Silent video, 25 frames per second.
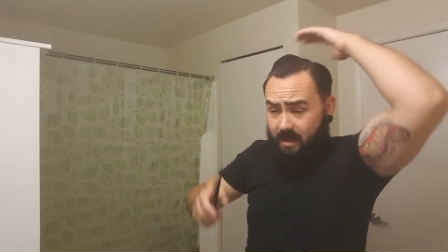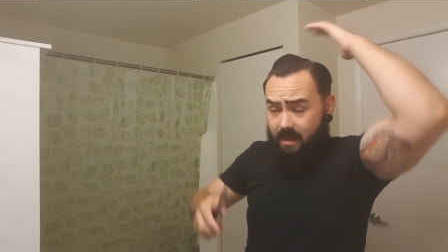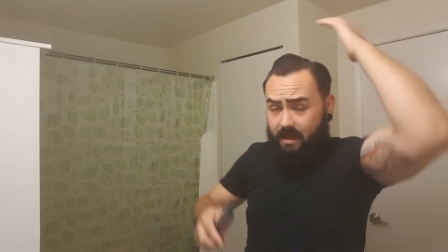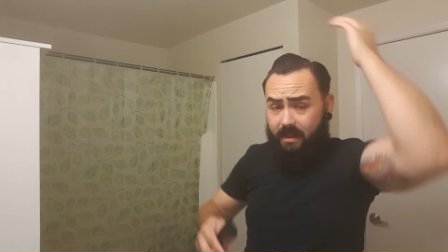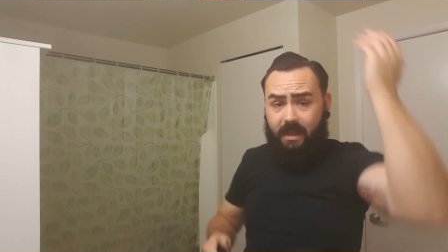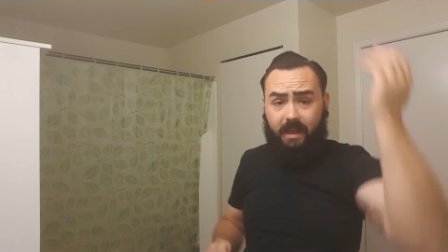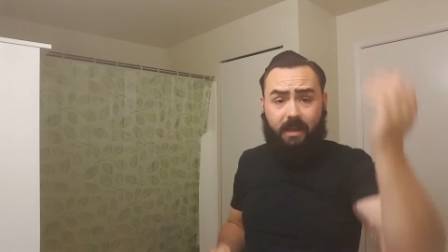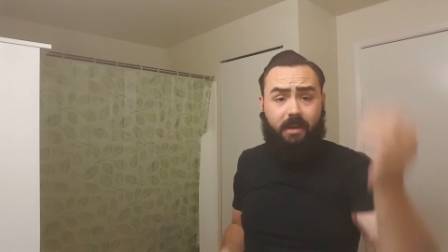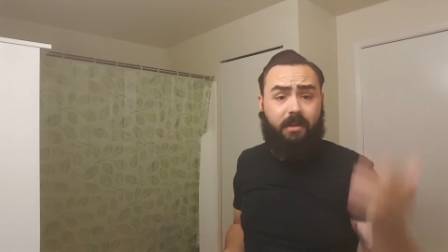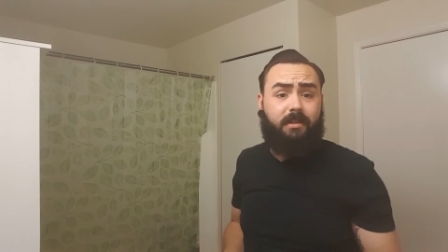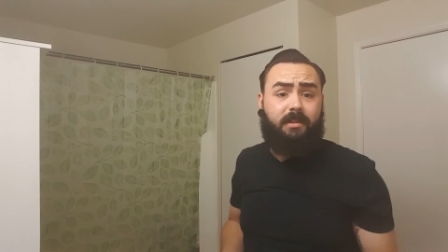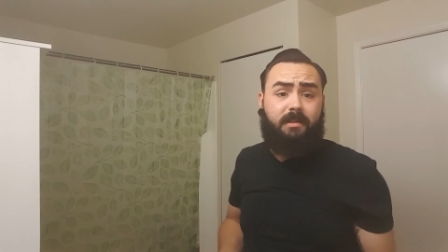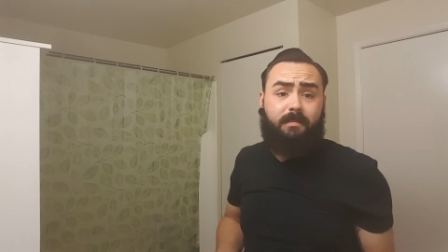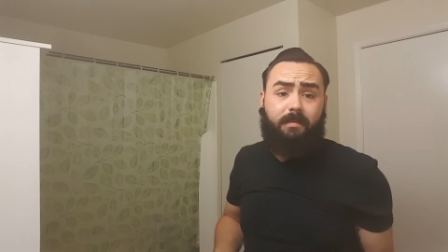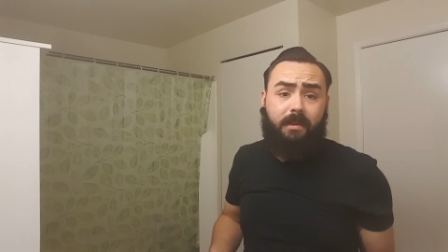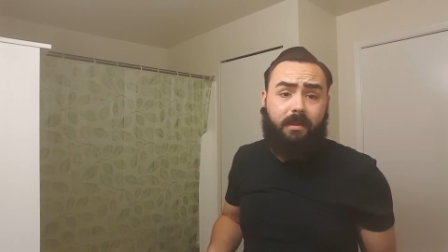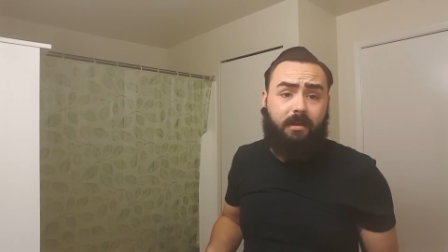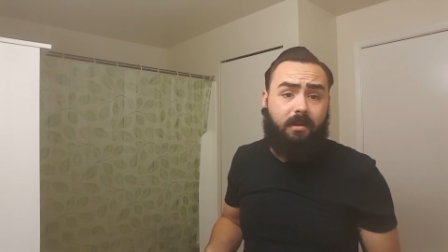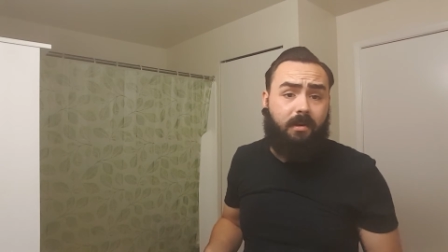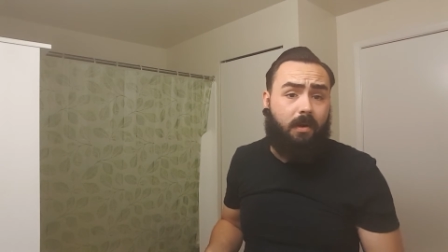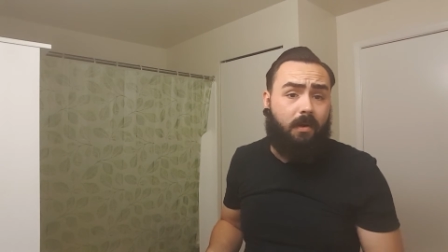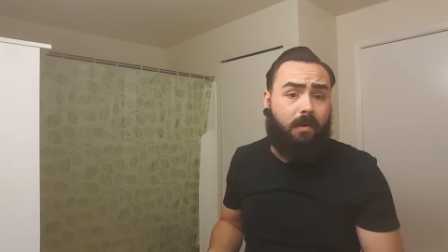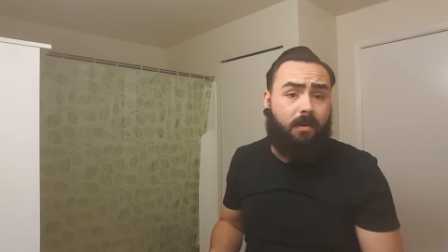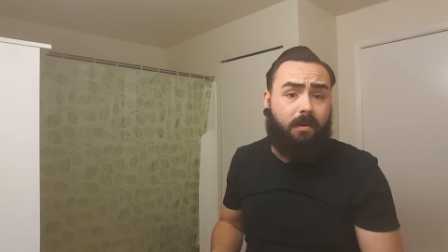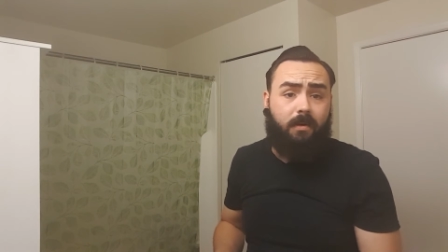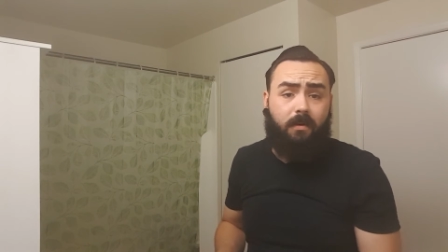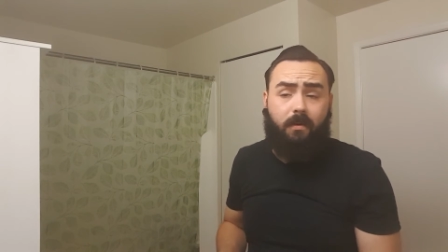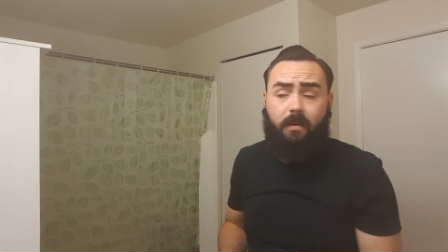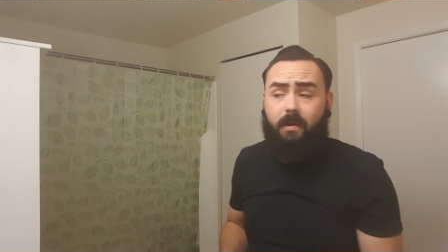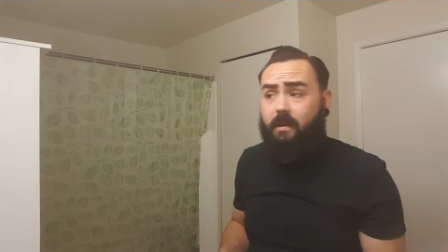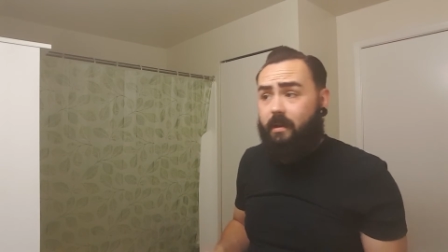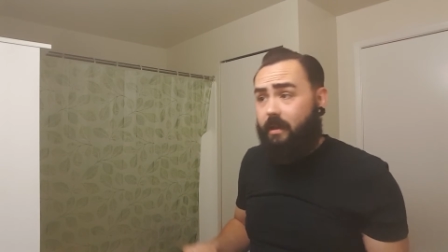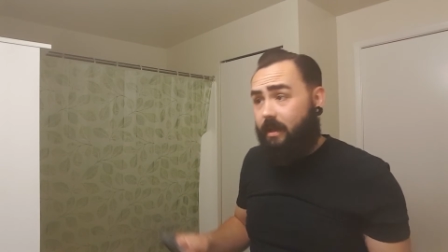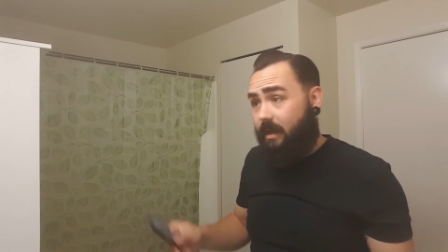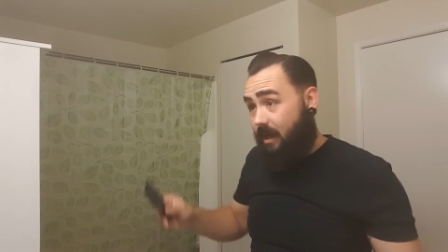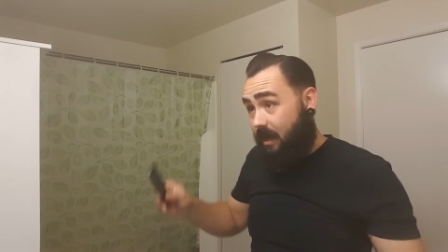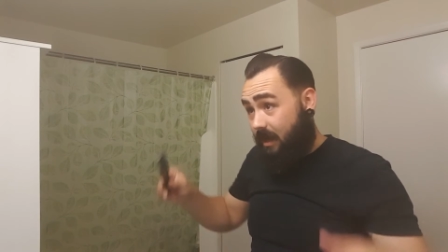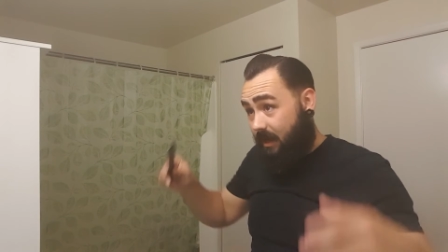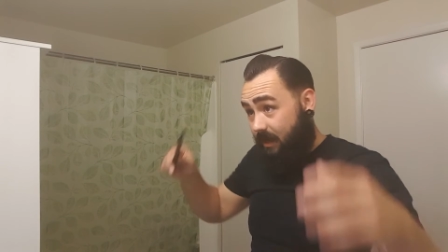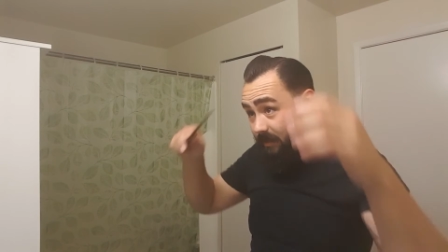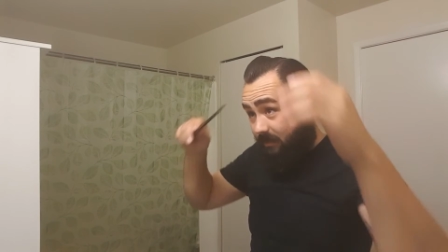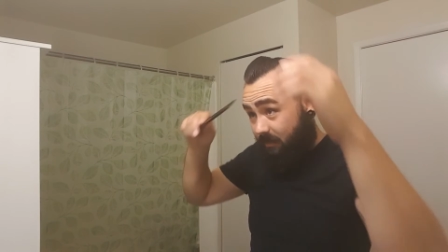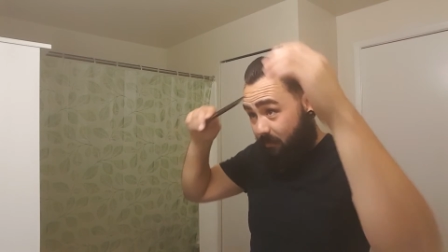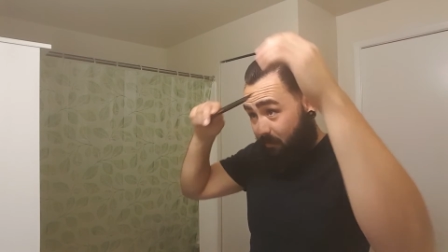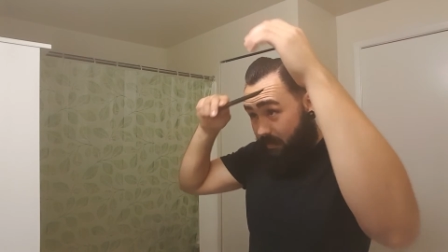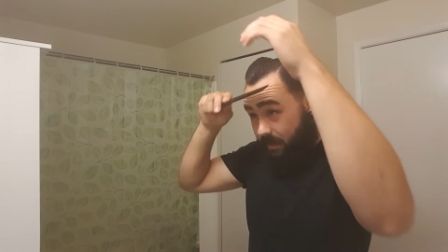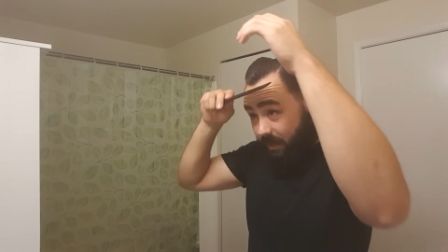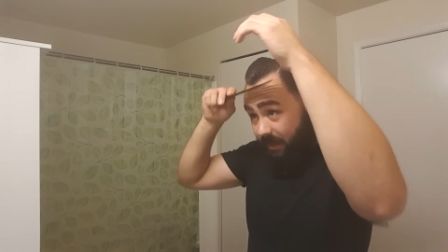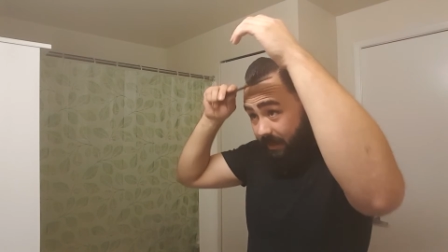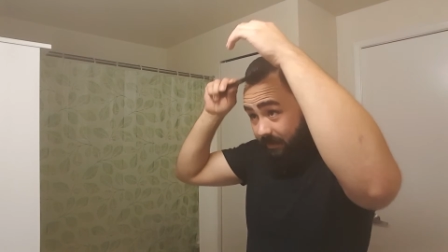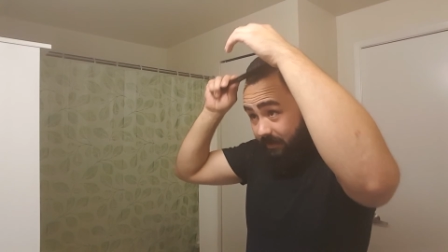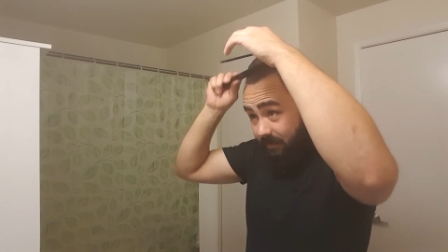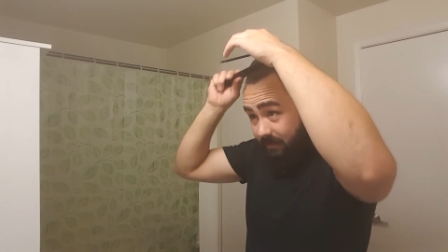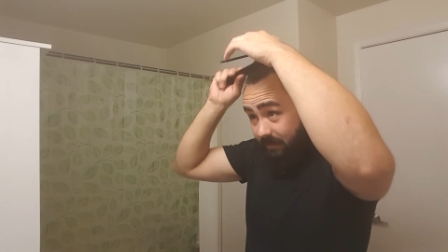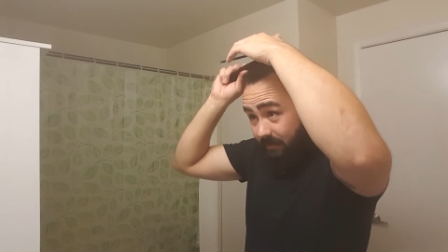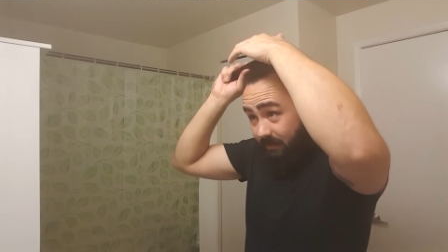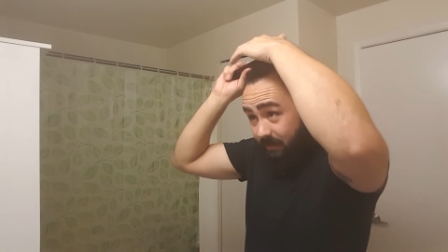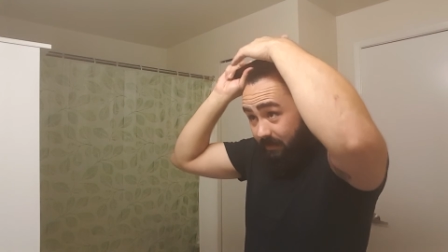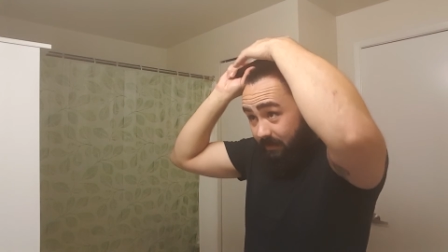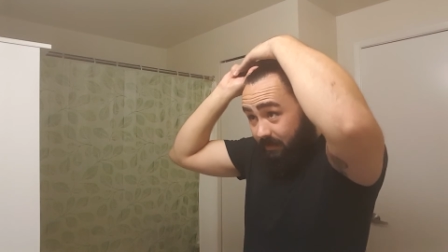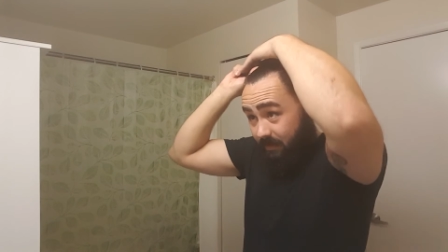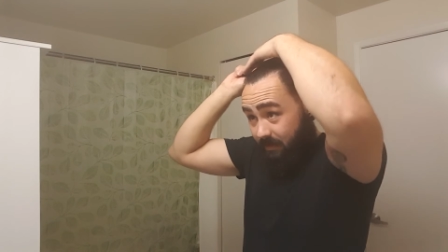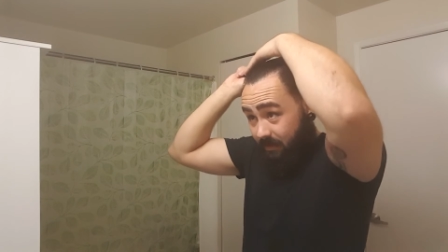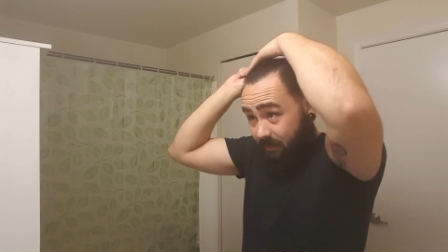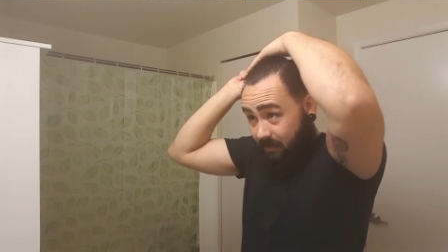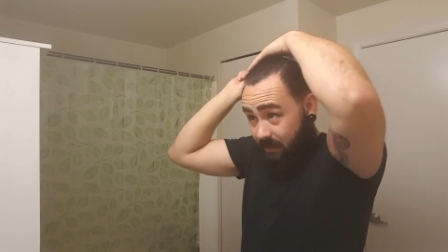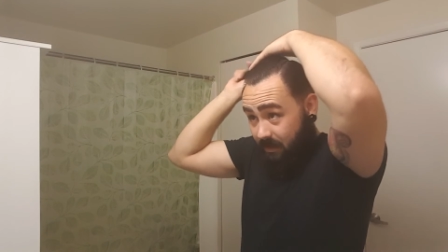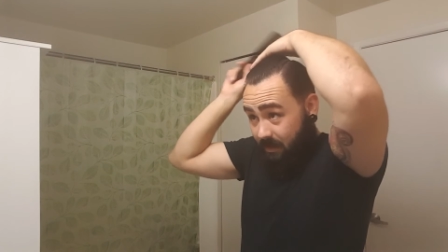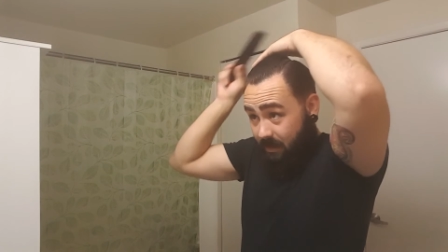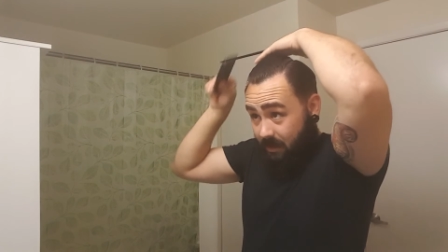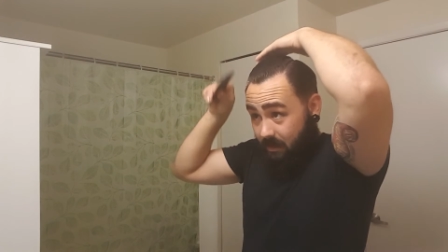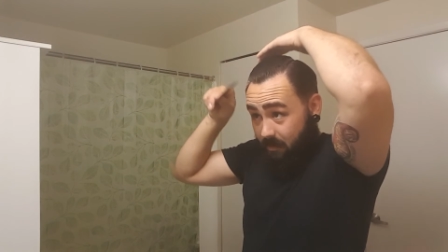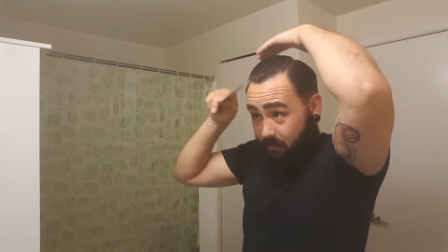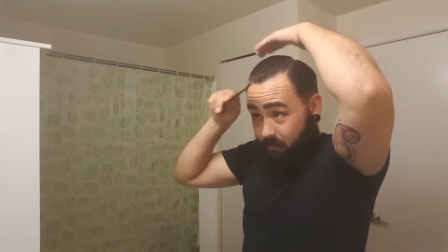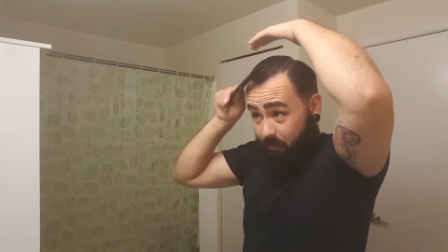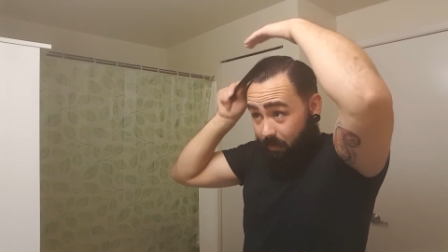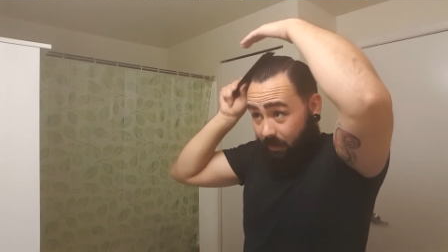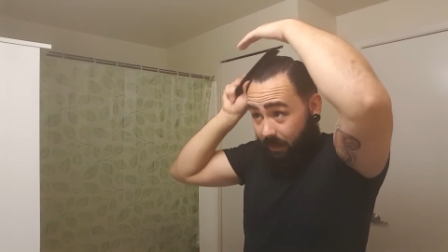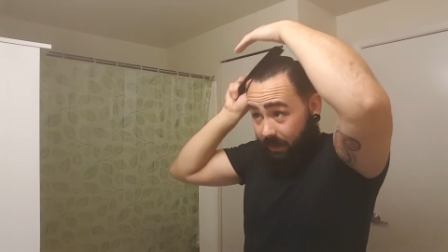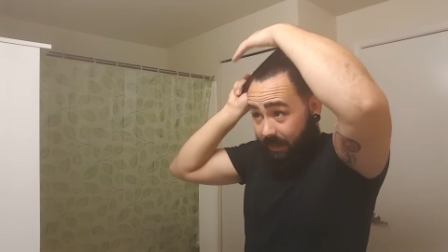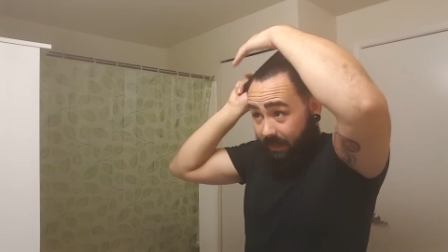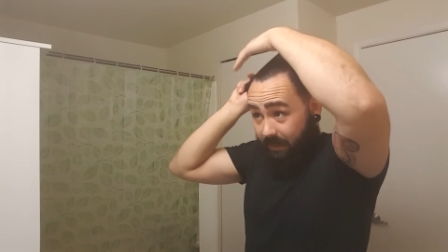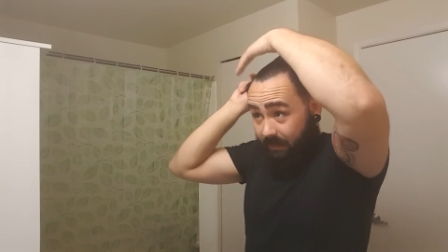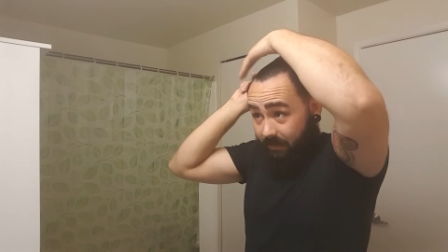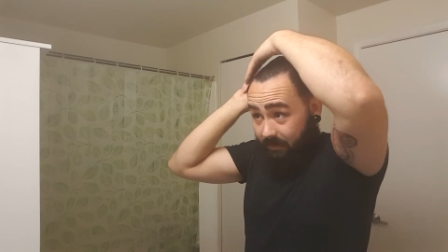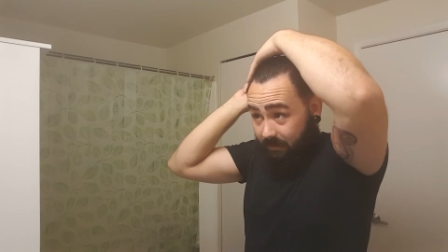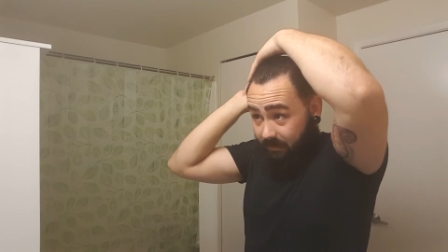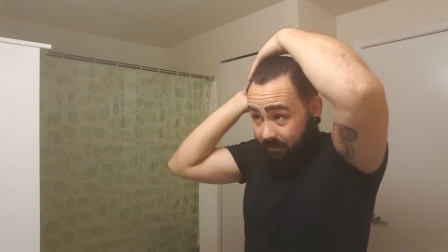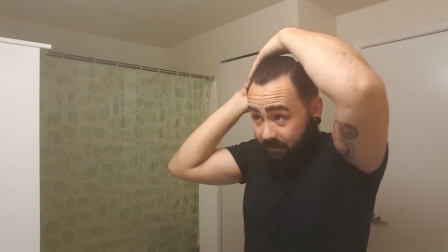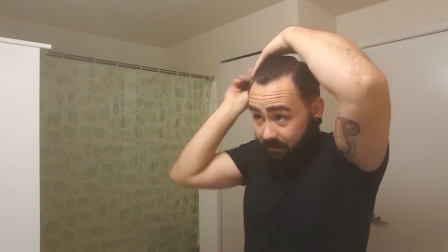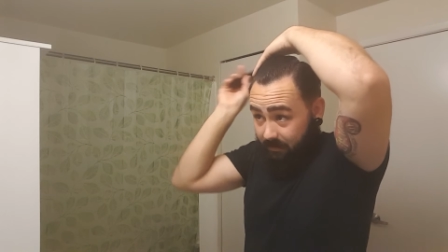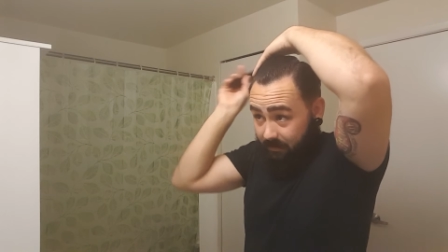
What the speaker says: That could just be the coconut oil I got as a base, but